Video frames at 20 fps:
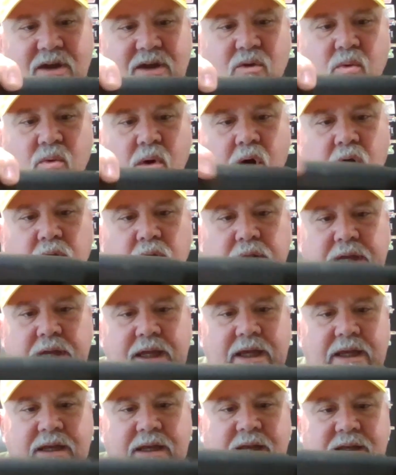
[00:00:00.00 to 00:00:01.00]

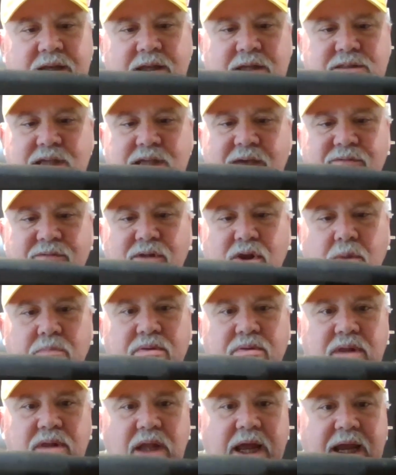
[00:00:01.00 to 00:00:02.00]
quality. It does have a little
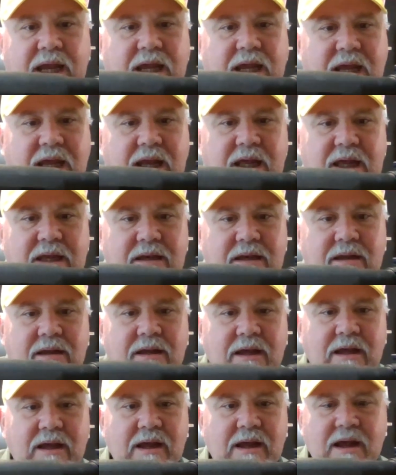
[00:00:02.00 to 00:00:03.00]
play in it.
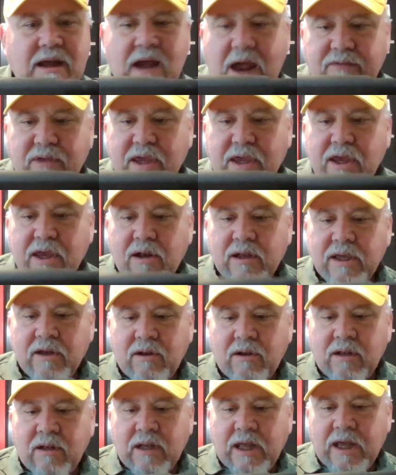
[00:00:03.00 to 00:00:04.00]
I think
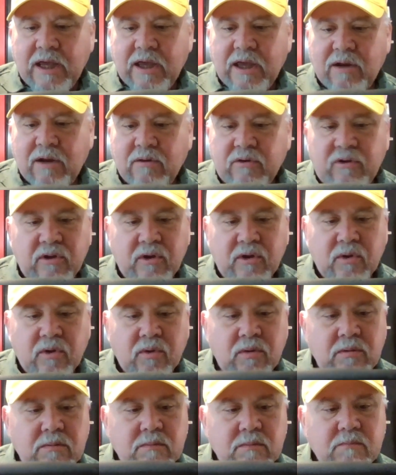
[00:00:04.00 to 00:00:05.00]
it'll do,
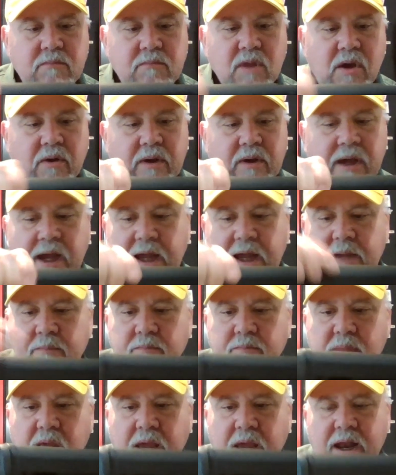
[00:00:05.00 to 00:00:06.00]
okay.
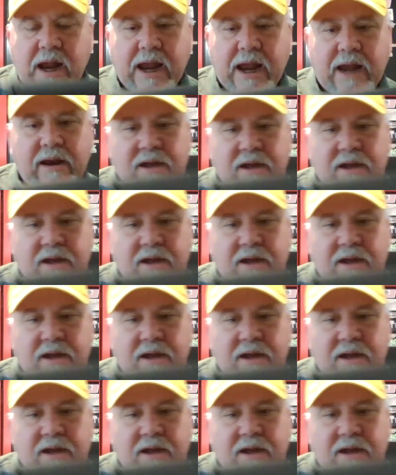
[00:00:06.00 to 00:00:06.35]
And I had,